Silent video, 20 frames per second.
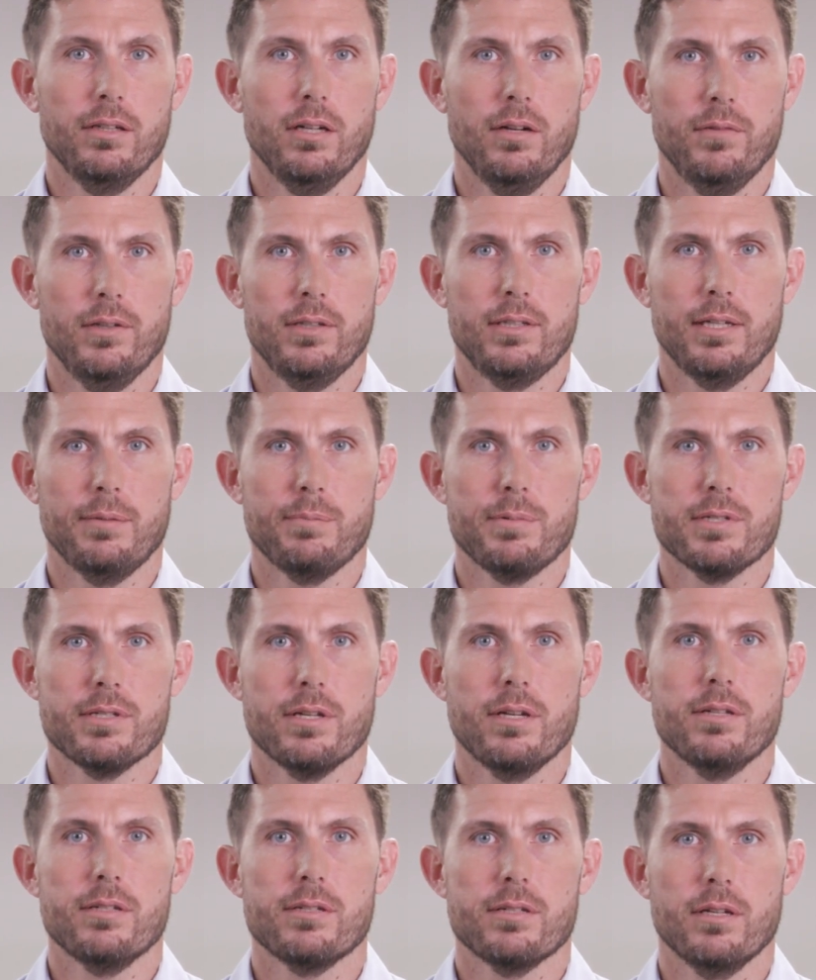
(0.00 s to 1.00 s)
of the
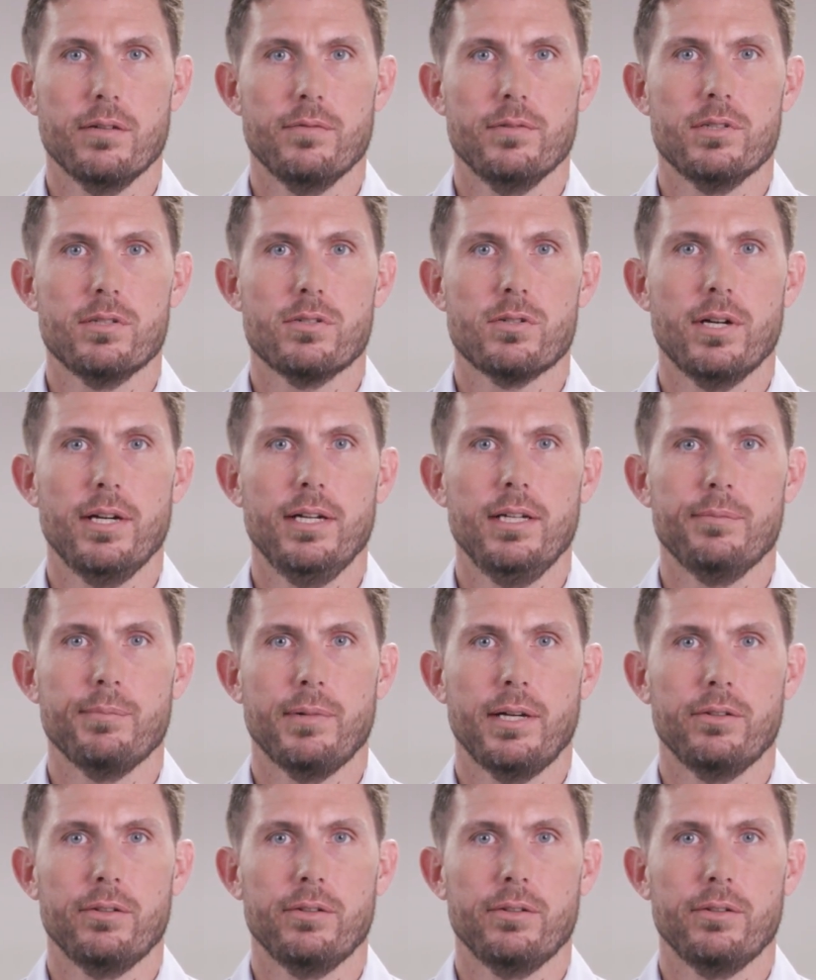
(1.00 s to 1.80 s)
Temperzone Service Training